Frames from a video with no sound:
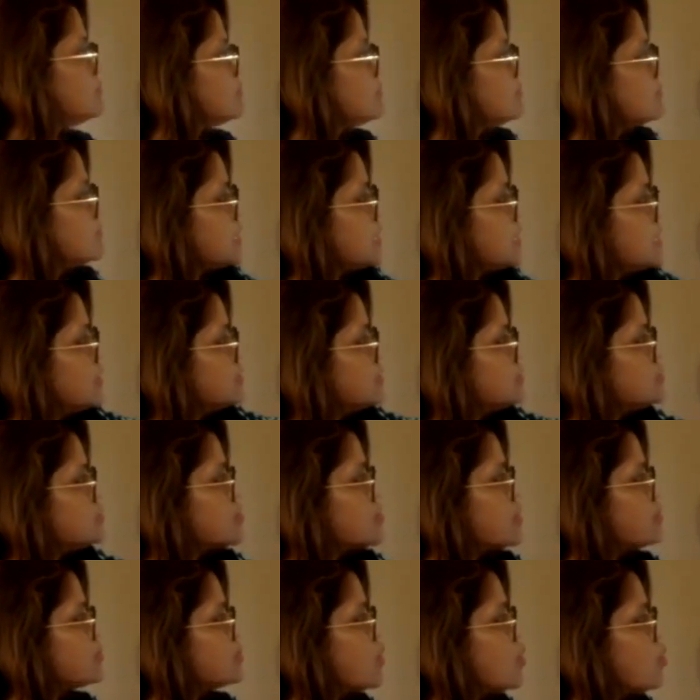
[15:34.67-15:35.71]
They
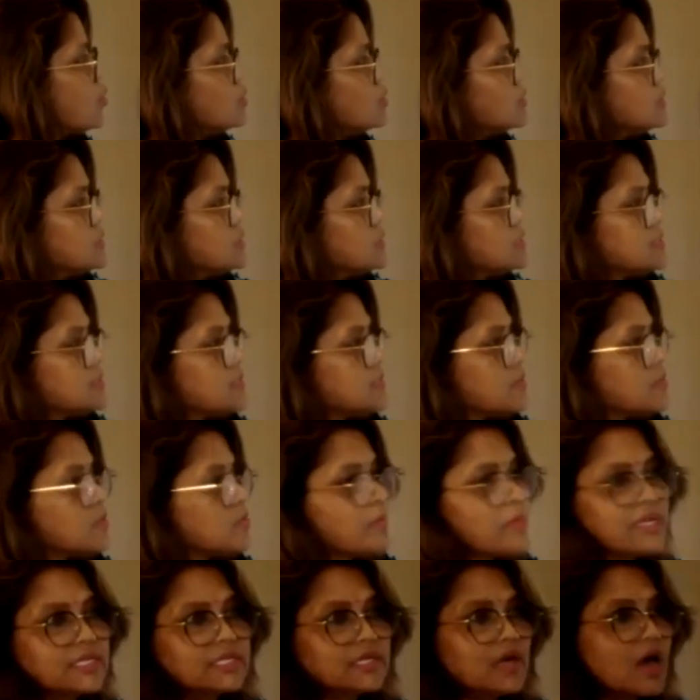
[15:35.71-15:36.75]
interrupt the whole system. No
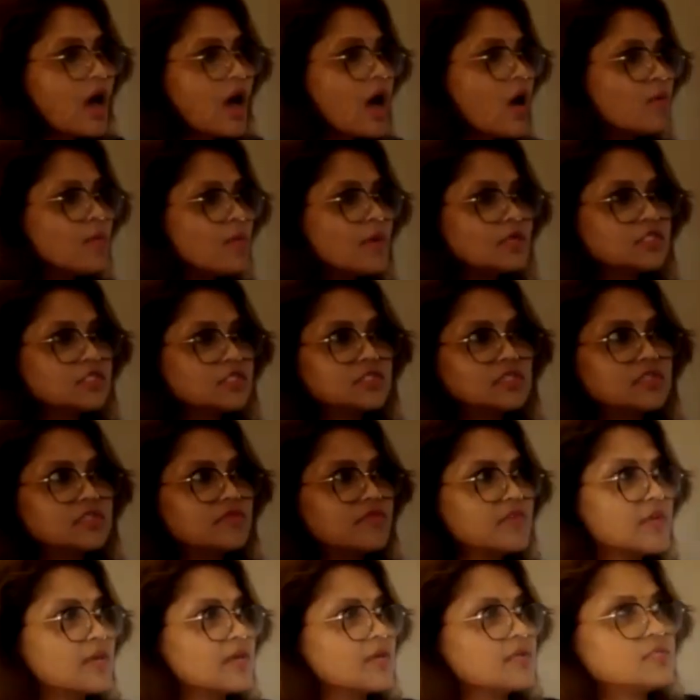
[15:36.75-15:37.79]
matter how much
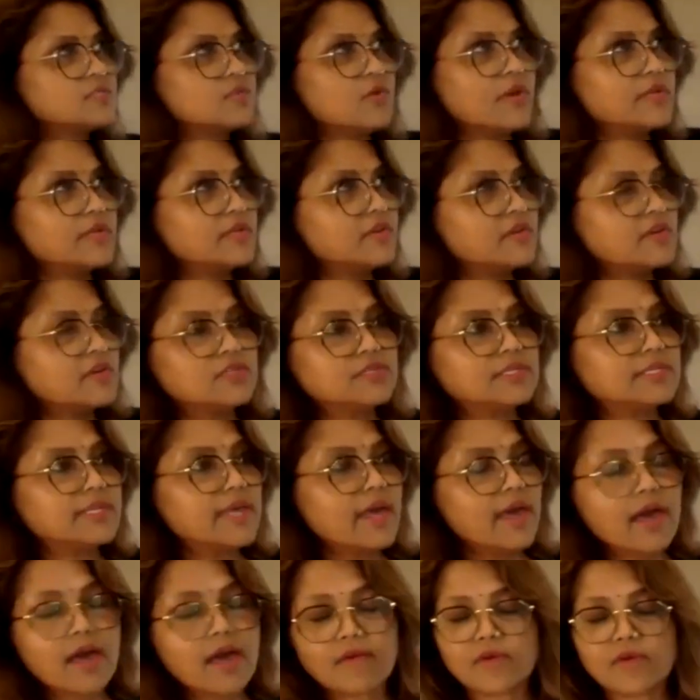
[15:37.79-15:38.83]
certificates or education they
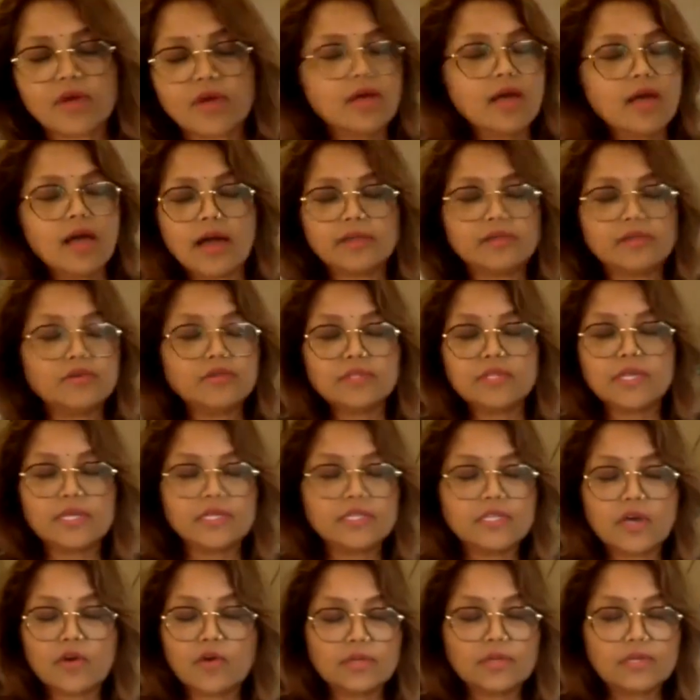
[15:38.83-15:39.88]
have, I don't think
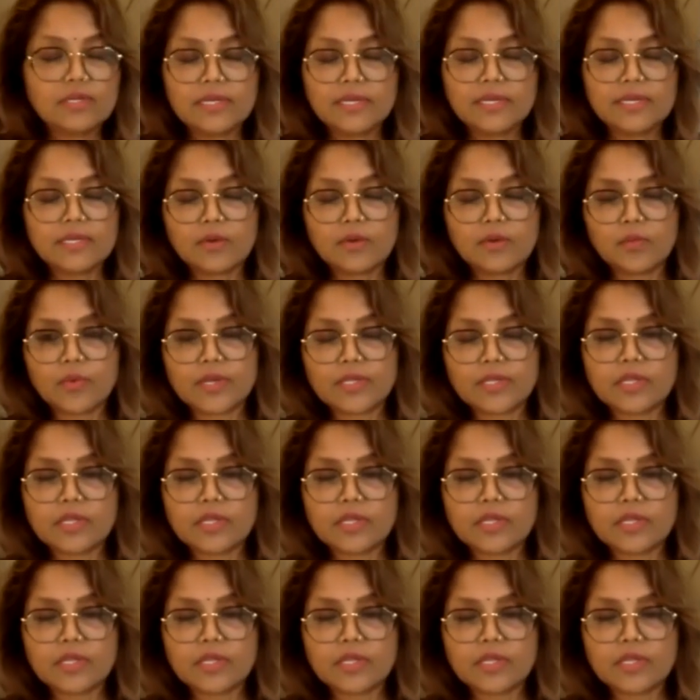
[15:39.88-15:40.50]
they're going to lead away.